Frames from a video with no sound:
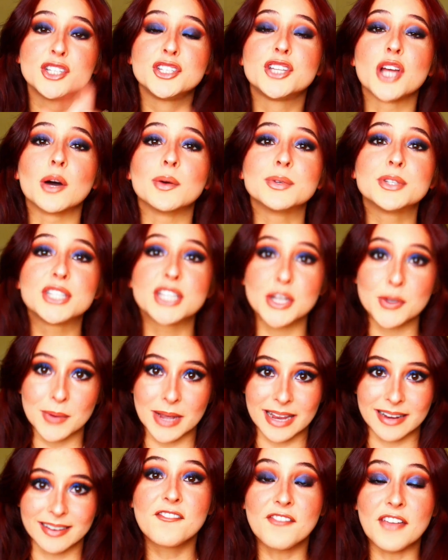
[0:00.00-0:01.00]
Don't do
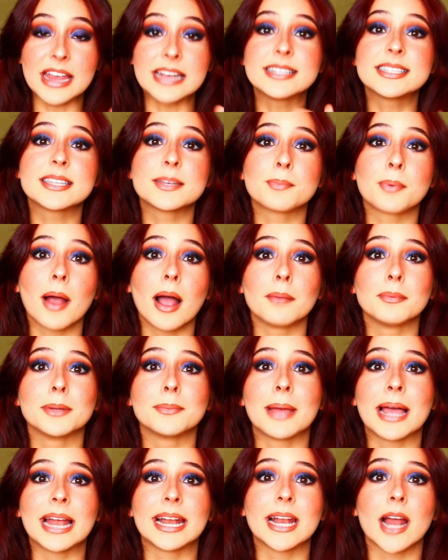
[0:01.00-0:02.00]
it. Face the
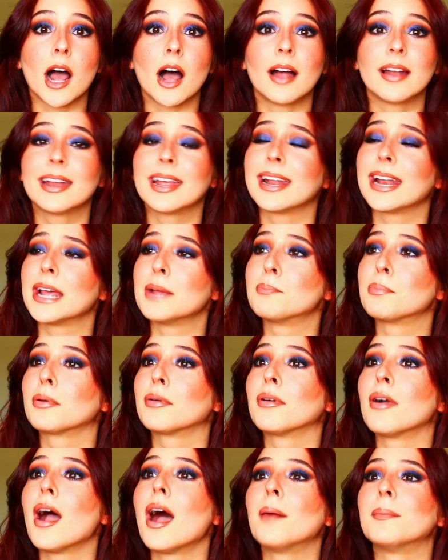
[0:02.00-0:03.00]
problem head on, and I
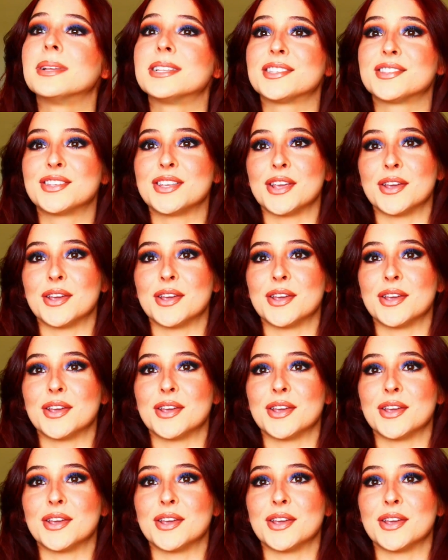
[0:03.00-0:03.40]
promise